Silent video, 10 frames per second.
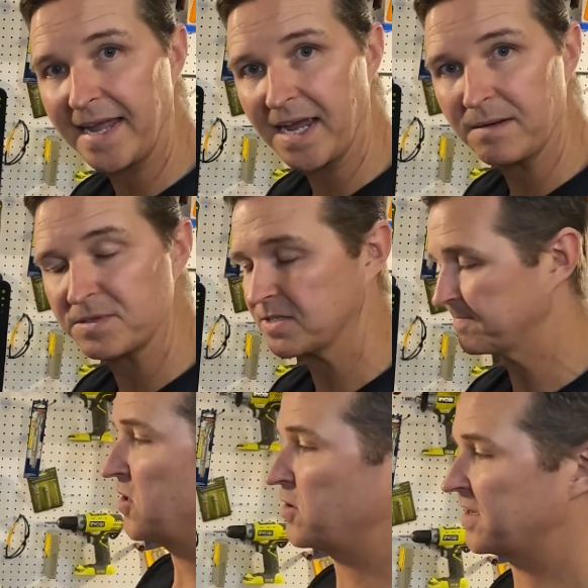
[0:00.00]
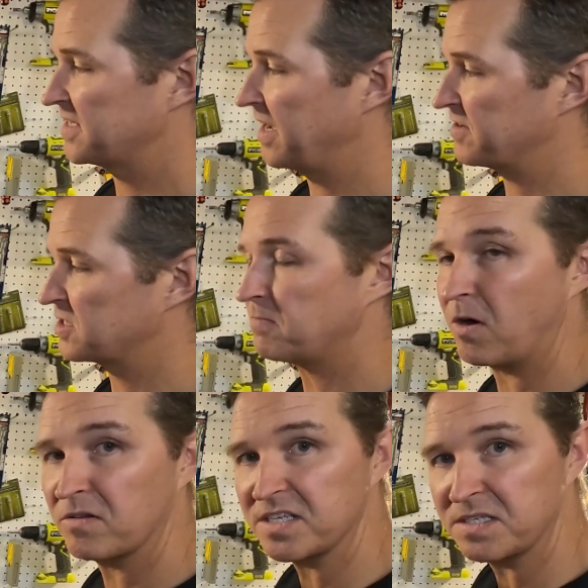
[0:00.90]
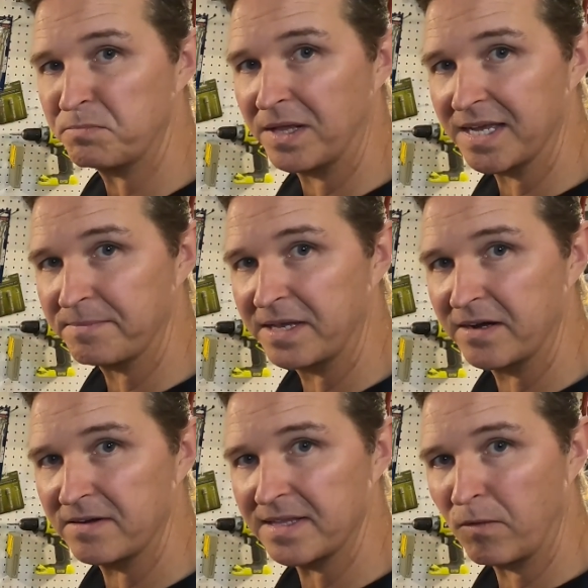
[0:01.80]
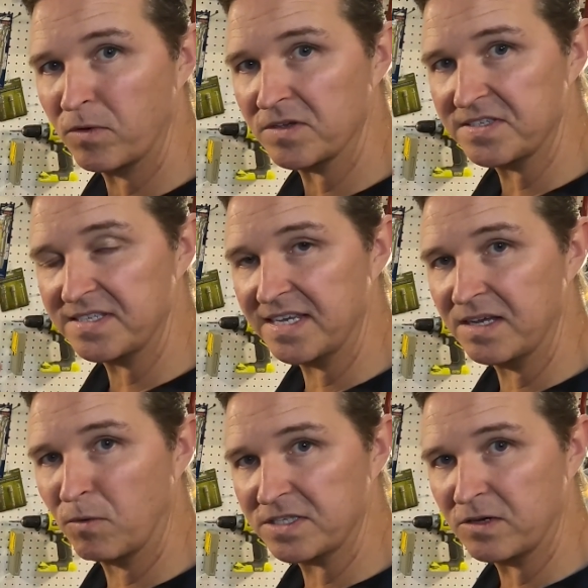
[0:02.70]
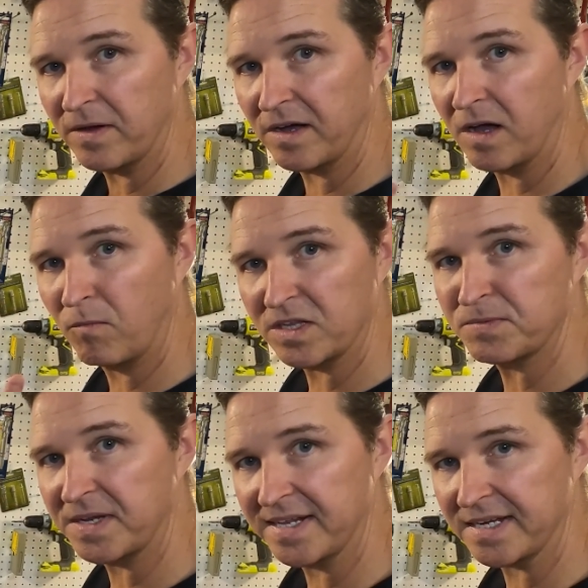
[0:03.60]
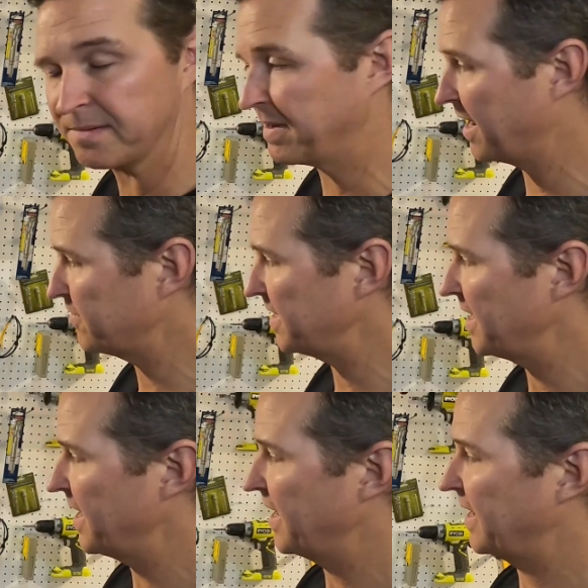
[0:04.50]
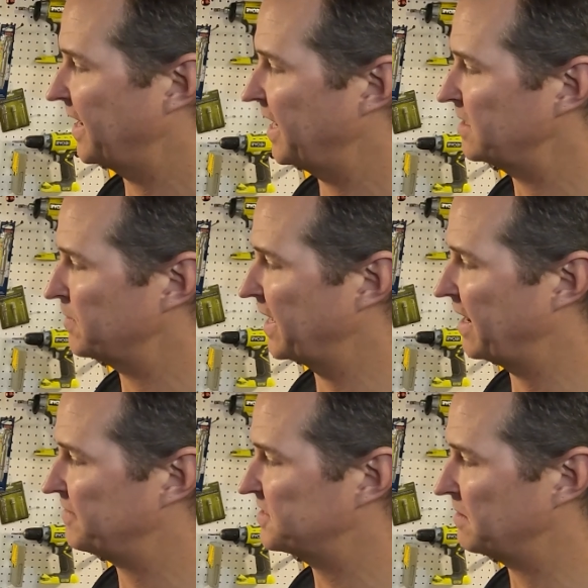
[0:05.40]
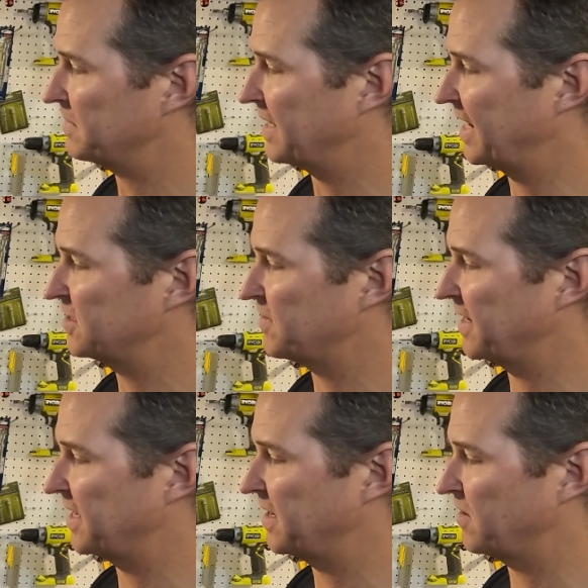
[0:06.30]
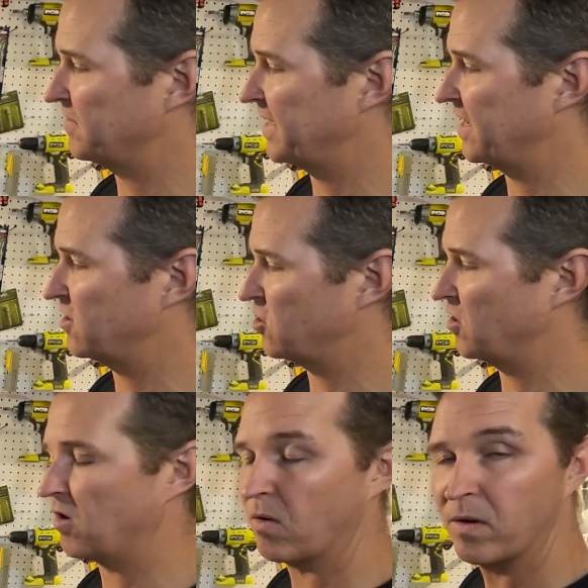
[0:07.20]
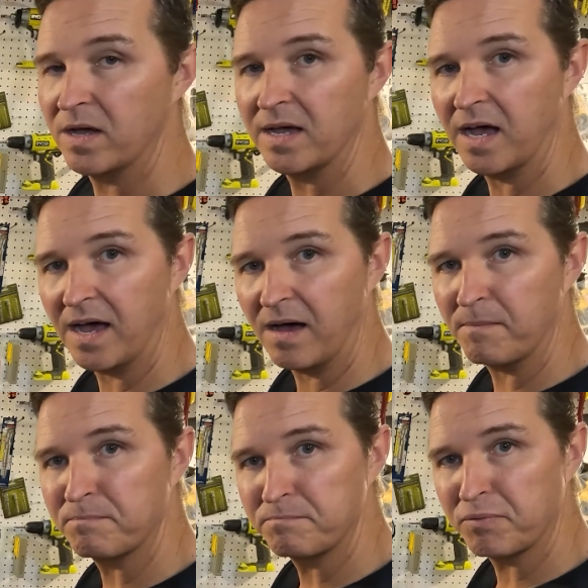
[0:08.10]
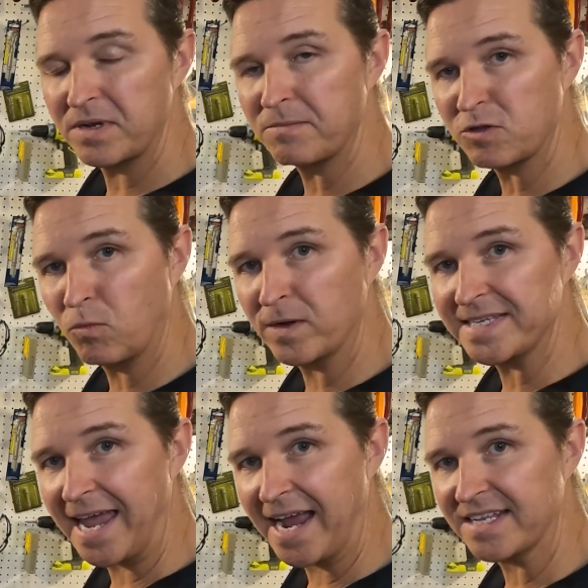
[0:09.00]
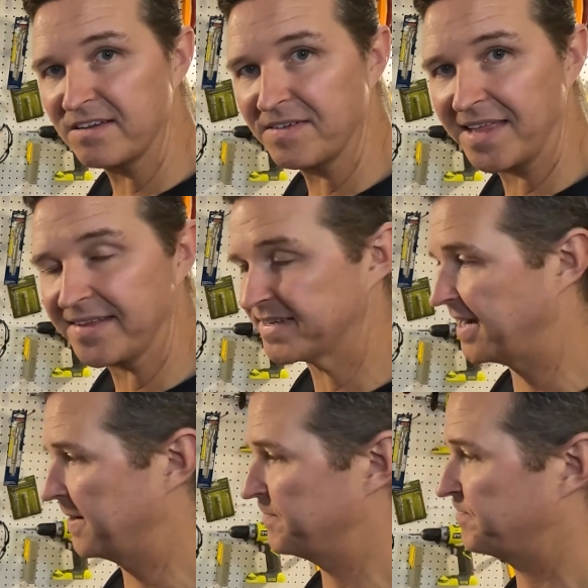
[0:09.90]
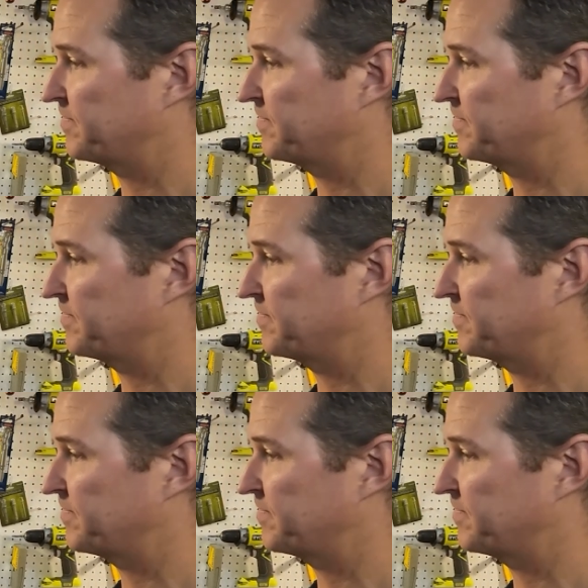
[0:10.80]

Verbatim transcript: amps. You also have a small display up here that will see what's going on once we connect a battery. And we have some lights right here that show uh, pretty much what's active at the time.